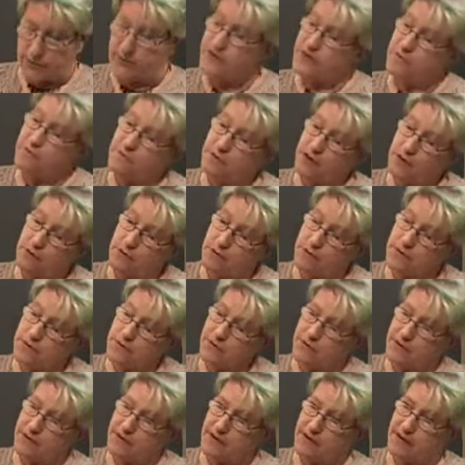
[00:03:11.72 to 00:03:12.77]
some notes
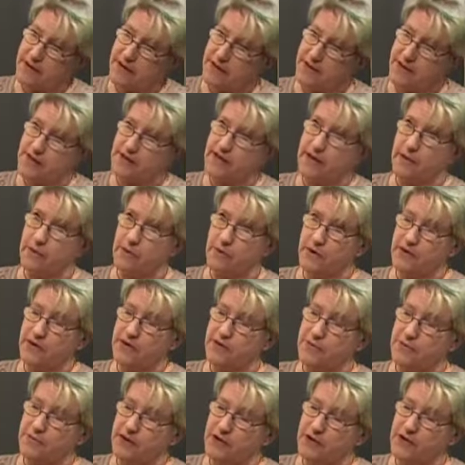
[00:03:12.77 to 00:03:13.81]
because I
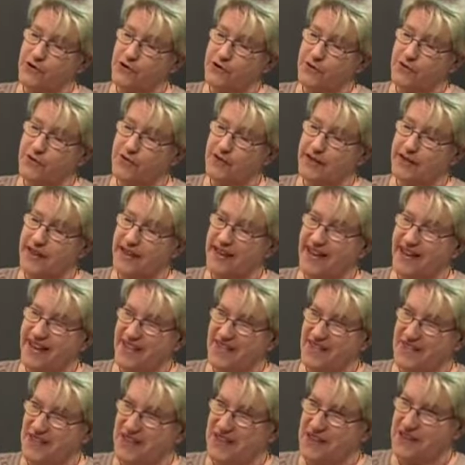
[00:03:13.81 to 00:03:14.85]
wanted to make sure that I
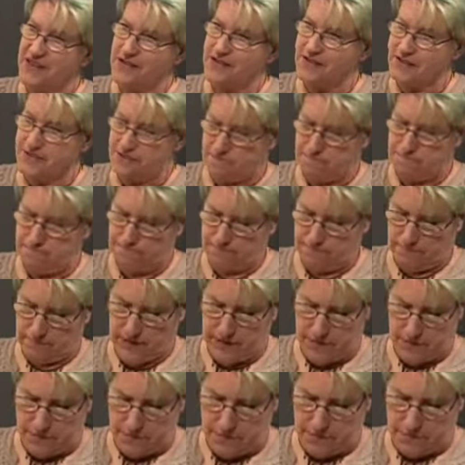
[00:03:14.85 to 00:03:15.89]
had things,
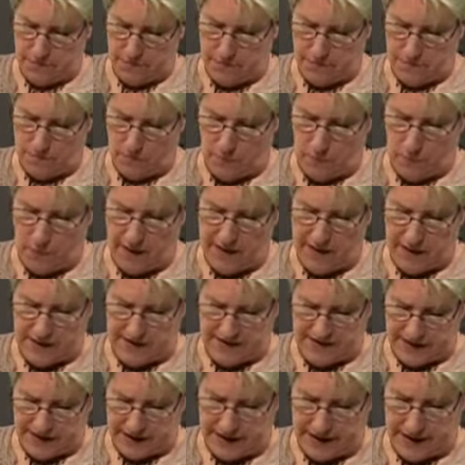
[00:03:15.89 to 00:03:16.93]
well
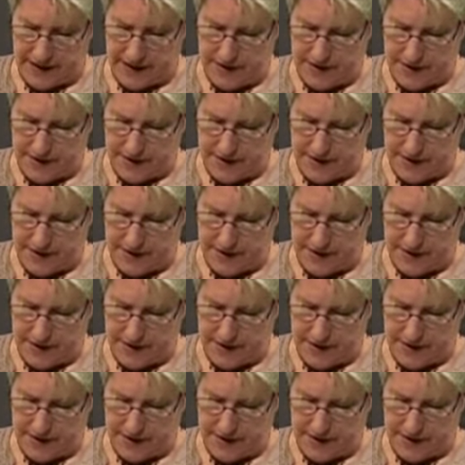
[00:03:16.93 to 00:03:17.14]
said.